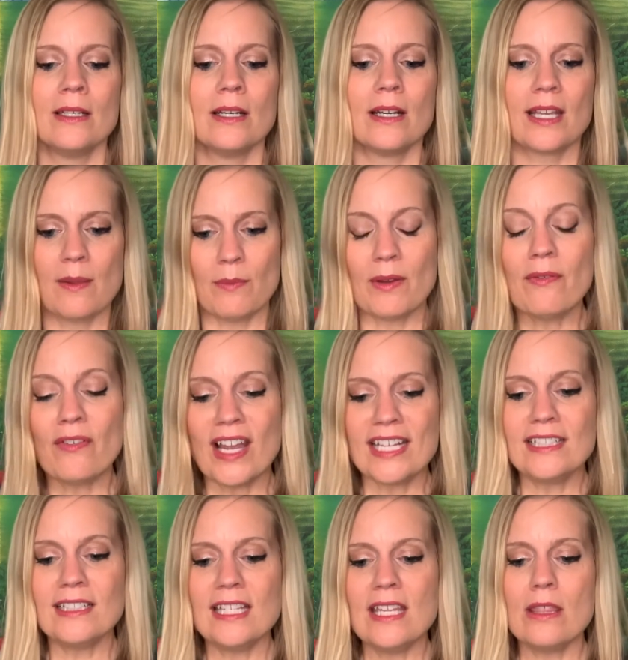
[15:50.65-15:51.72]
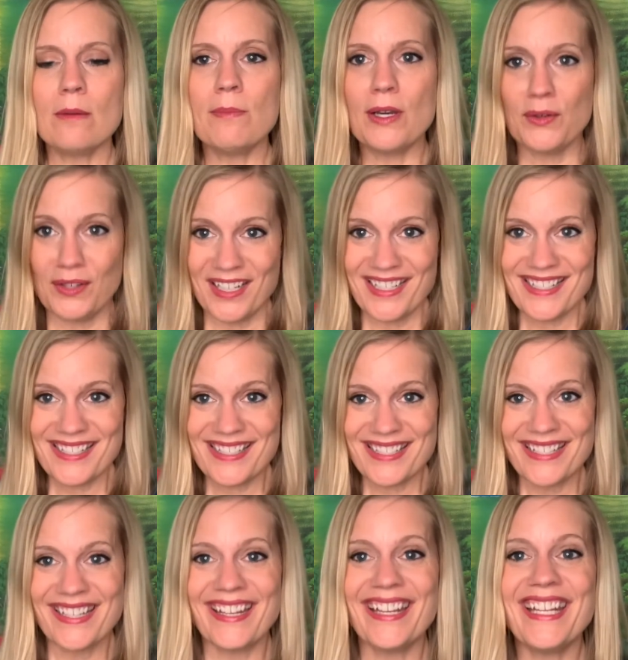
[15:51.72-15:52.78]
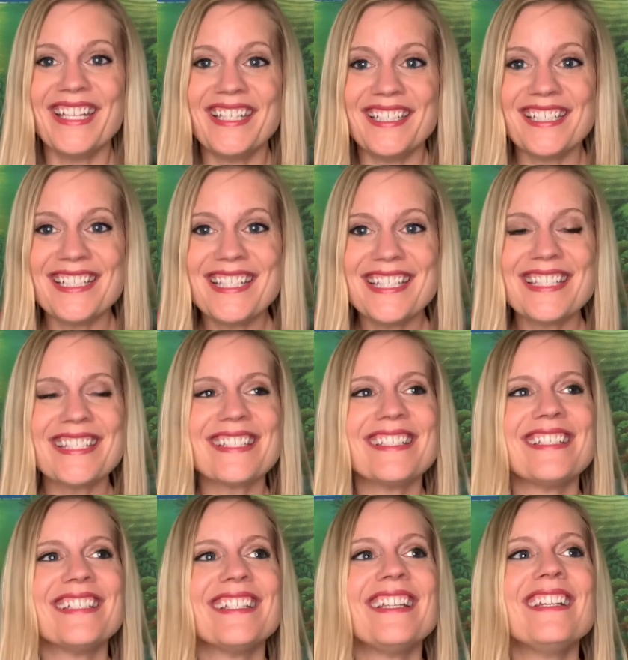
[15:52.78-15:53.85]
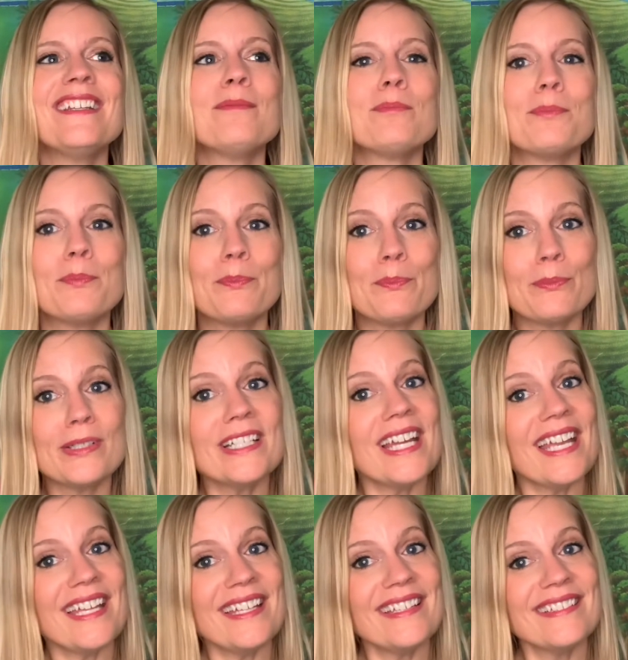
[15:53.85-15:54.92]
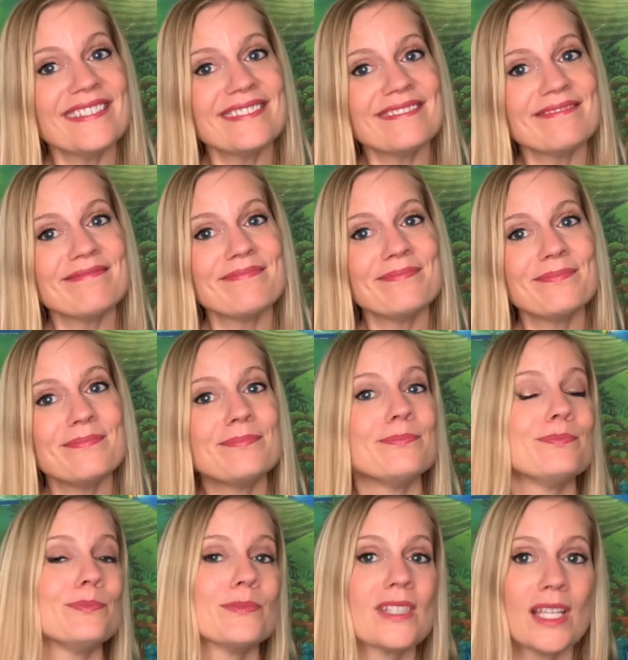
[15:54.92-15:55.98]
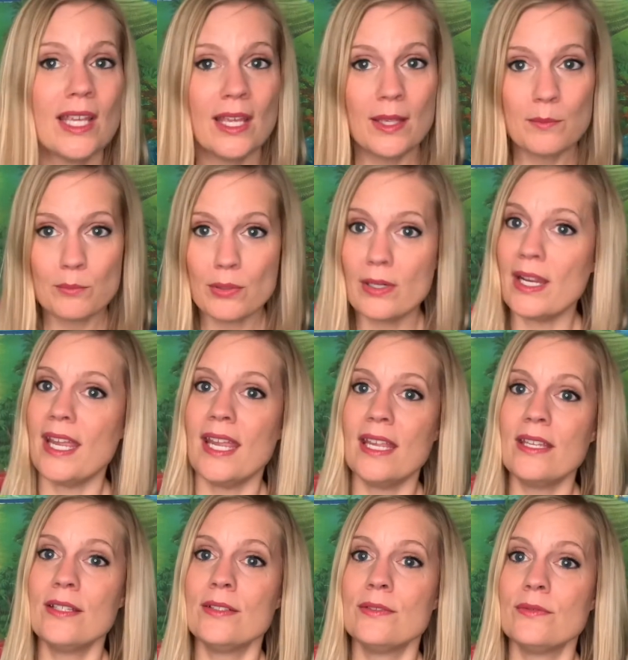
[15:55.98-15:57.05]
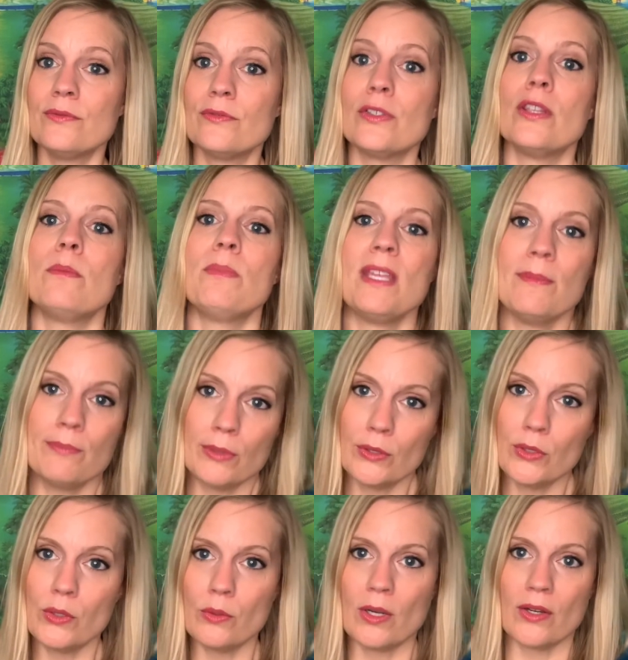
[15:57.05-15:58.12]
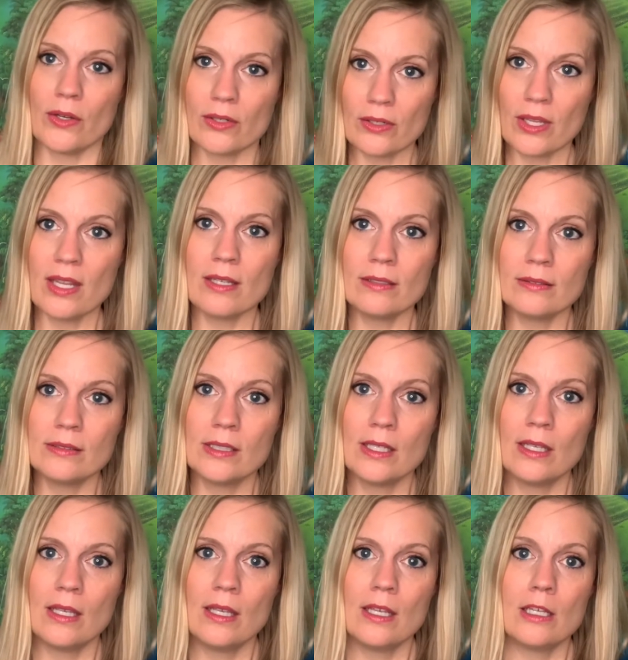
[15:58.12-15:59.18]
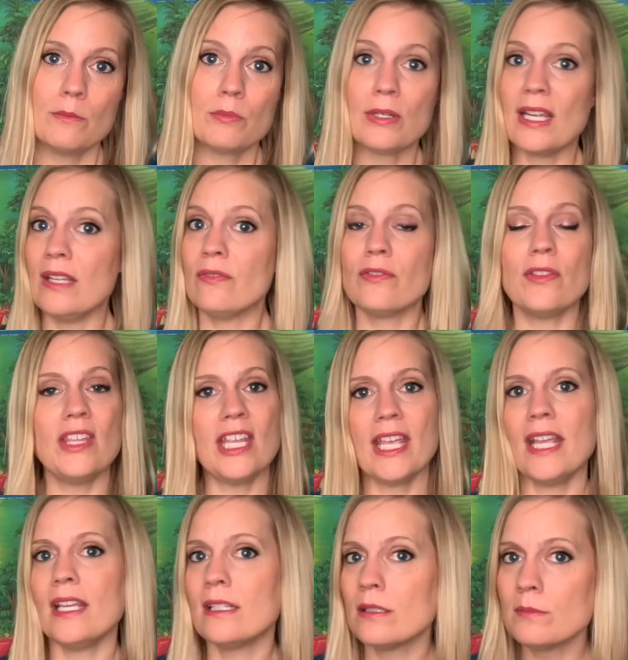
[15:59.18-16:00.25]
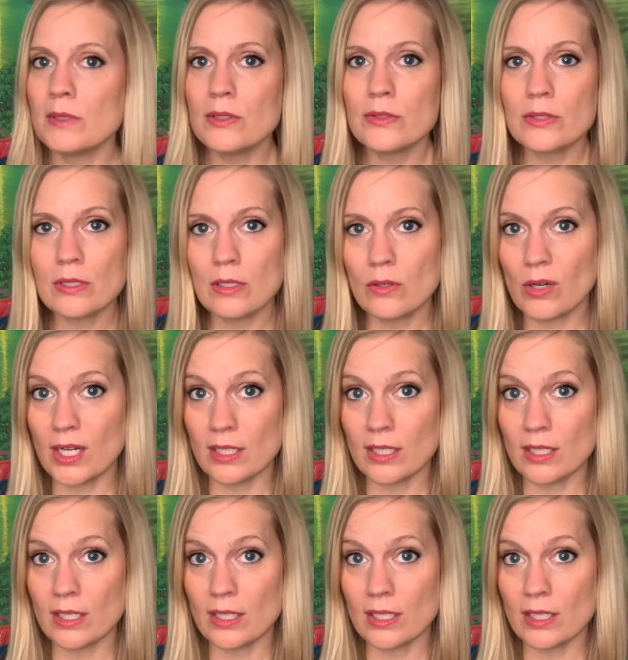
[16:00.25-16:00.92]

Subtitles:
Okay, but finally the bonus is pray. Pray for the people who are hurting. Pray for the animals who are